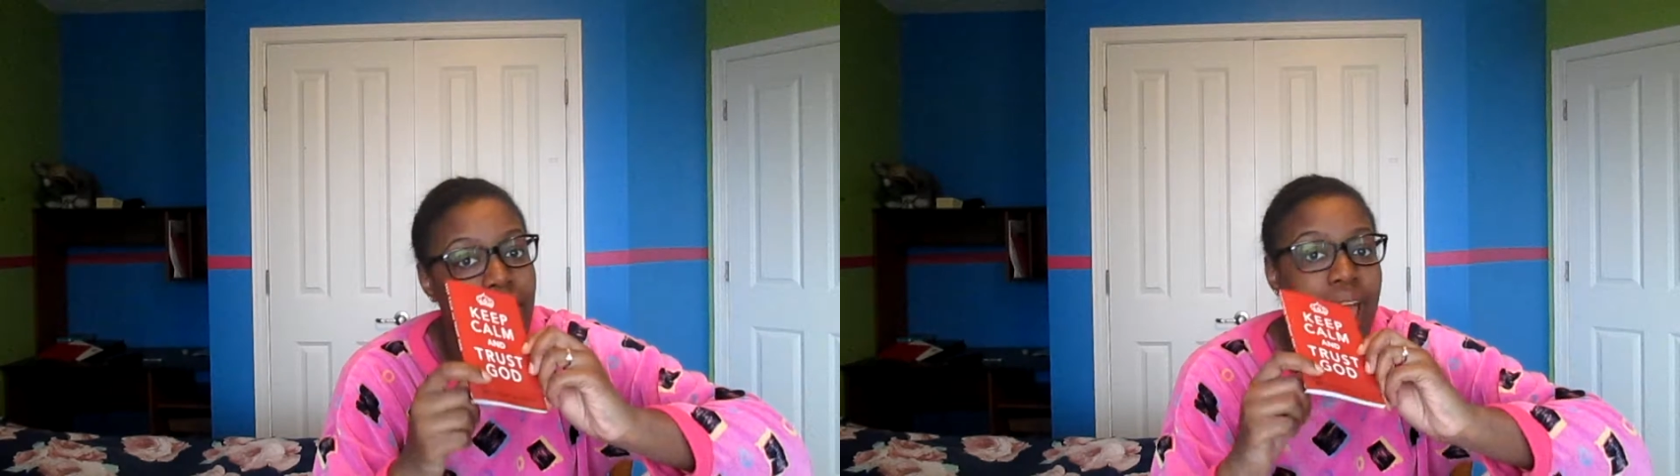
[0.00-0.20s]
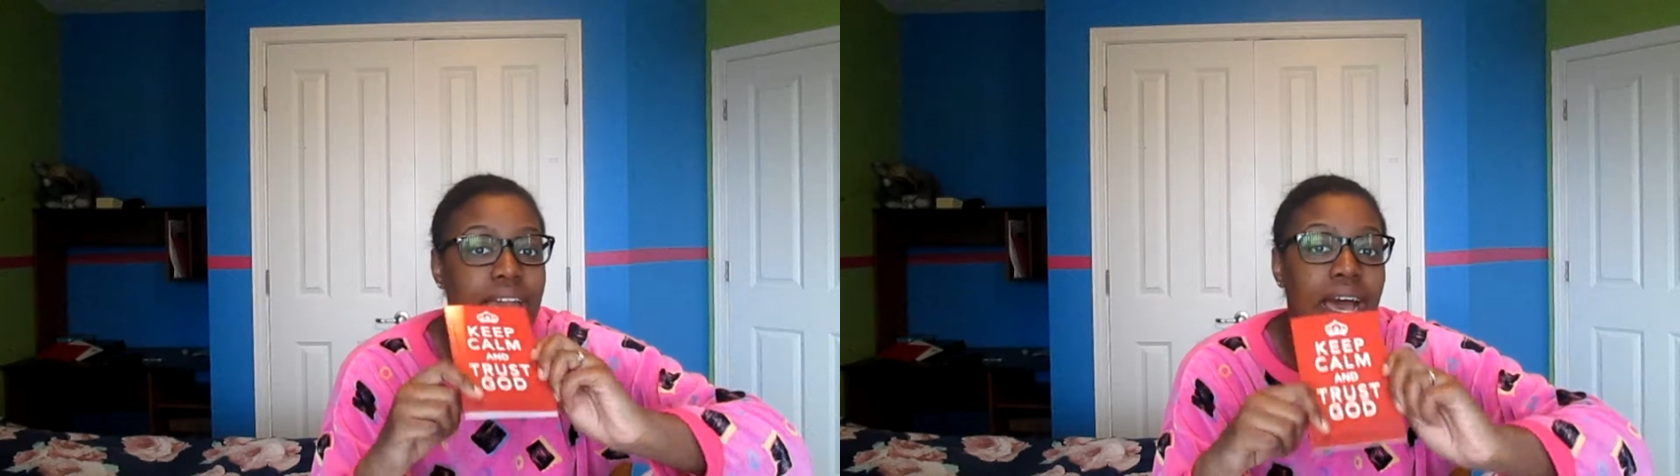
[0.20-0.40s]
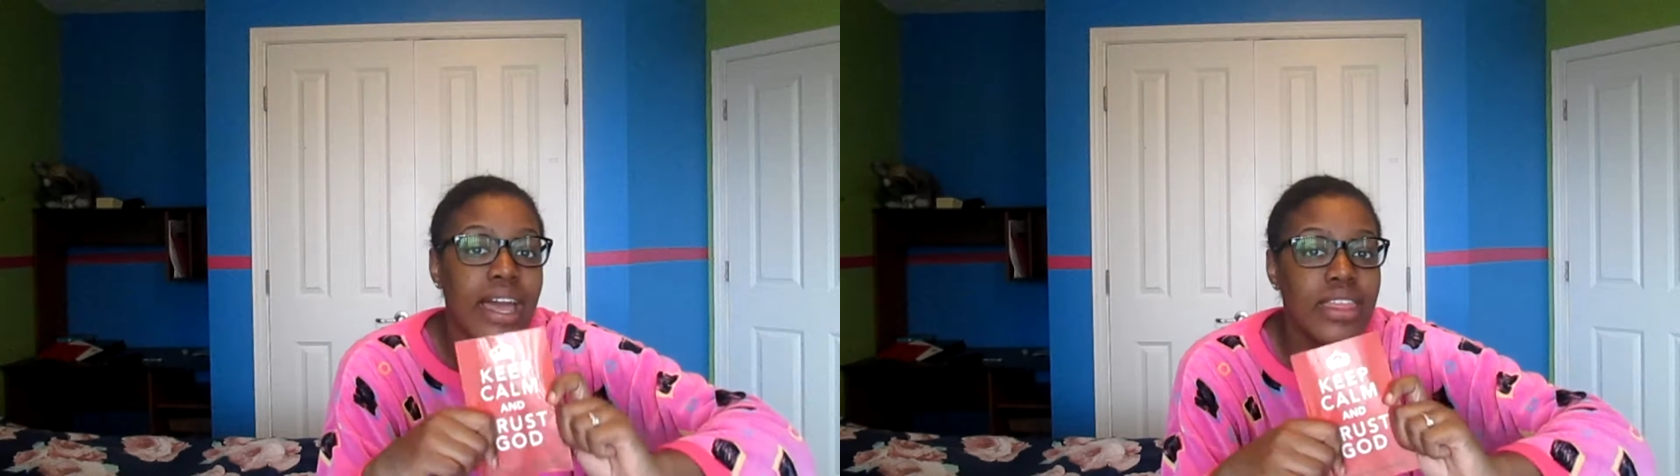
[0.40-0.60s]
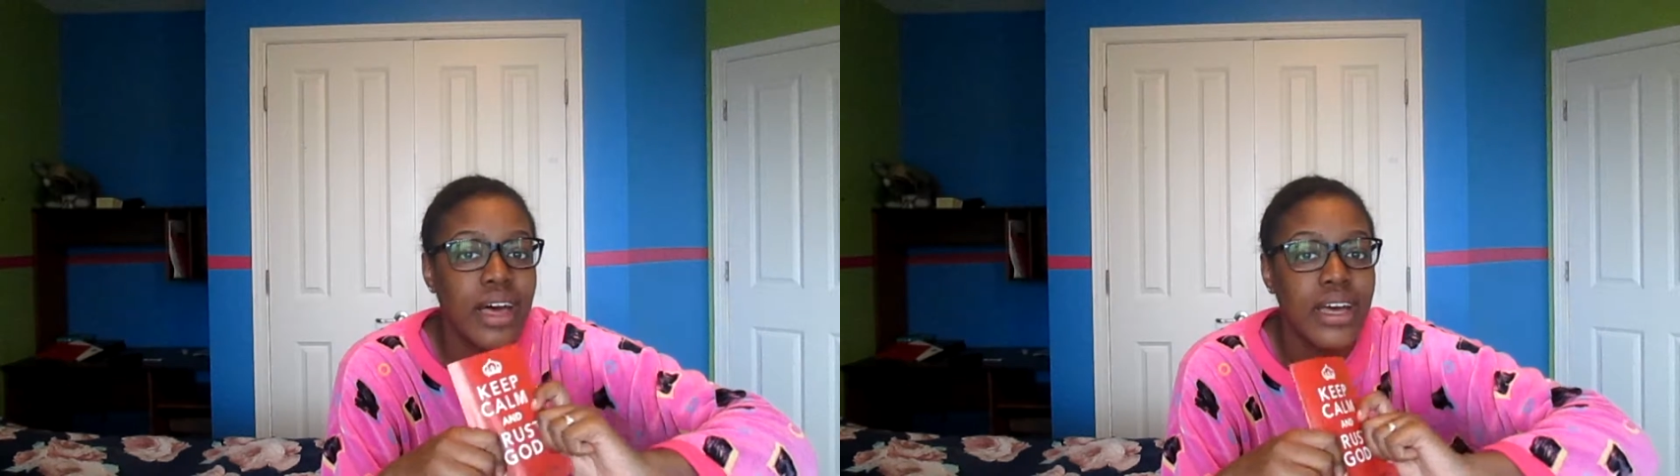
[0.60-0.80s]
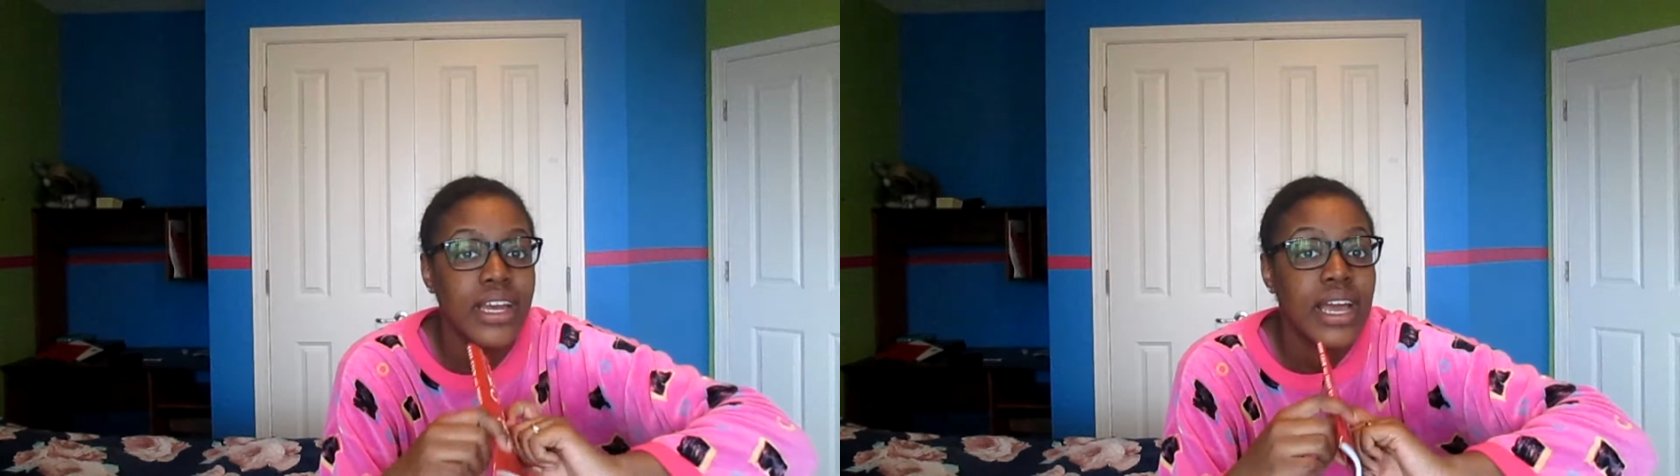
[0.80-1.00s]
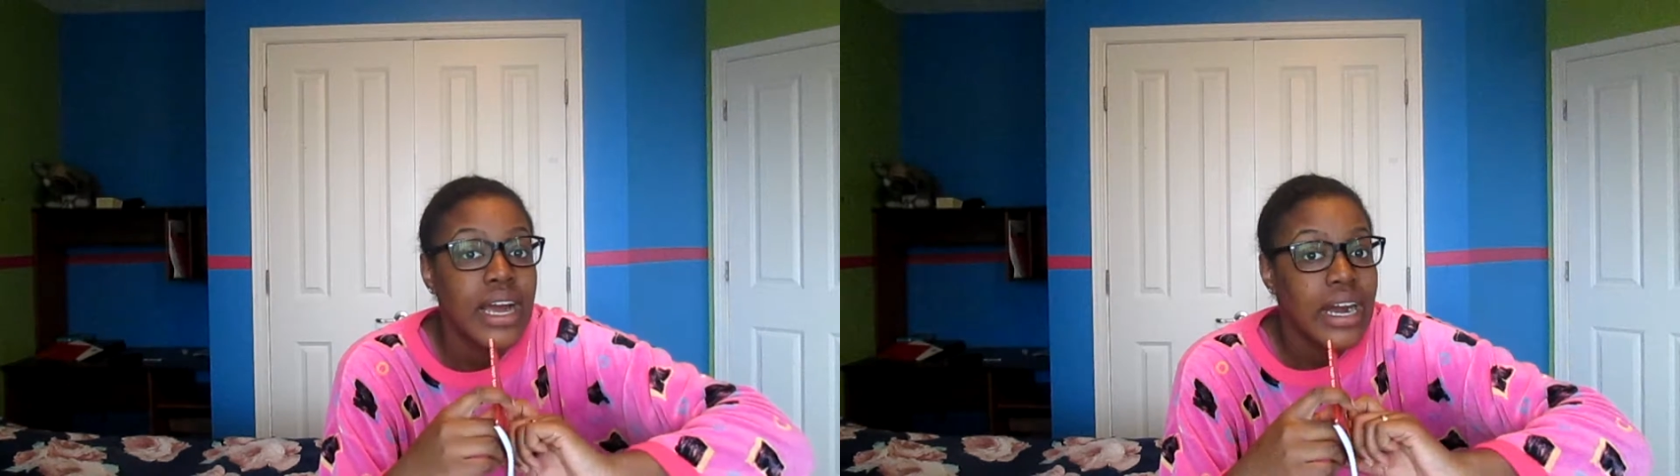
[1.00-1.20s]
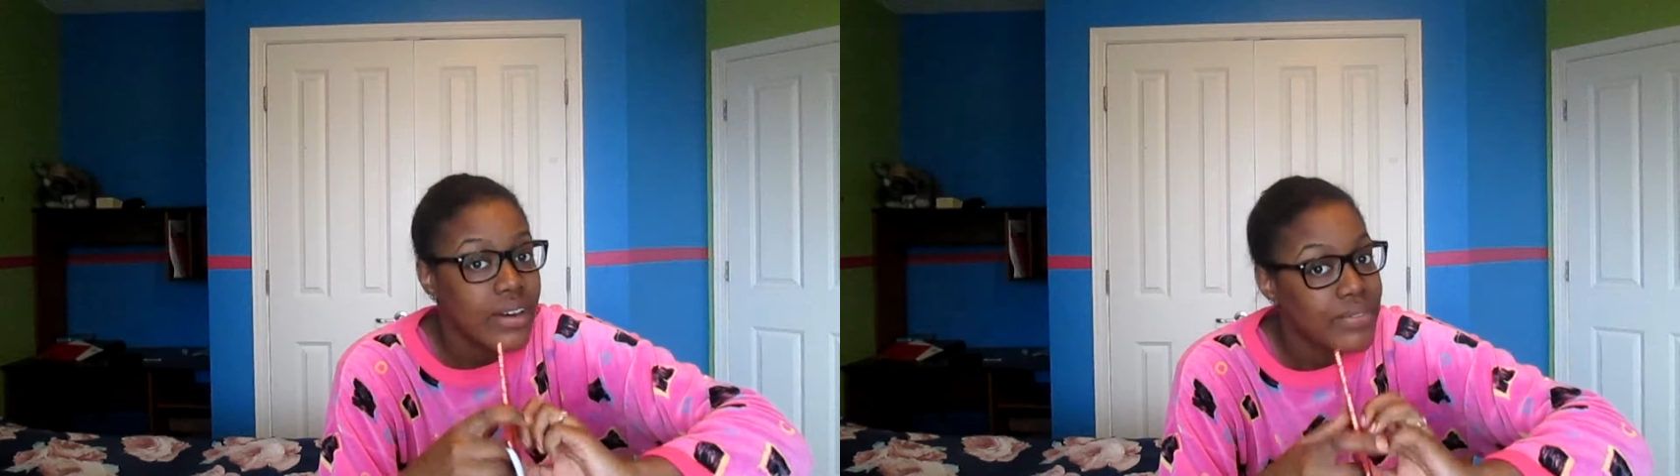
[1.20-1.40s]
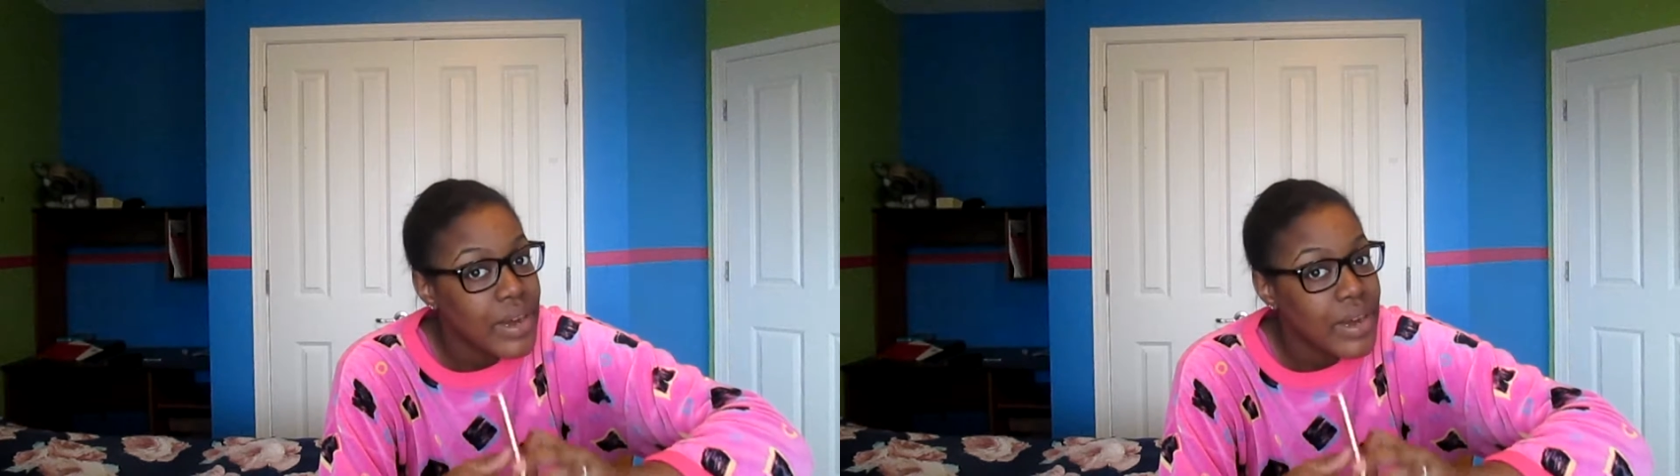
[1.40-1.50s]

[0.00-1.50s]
And I thought, how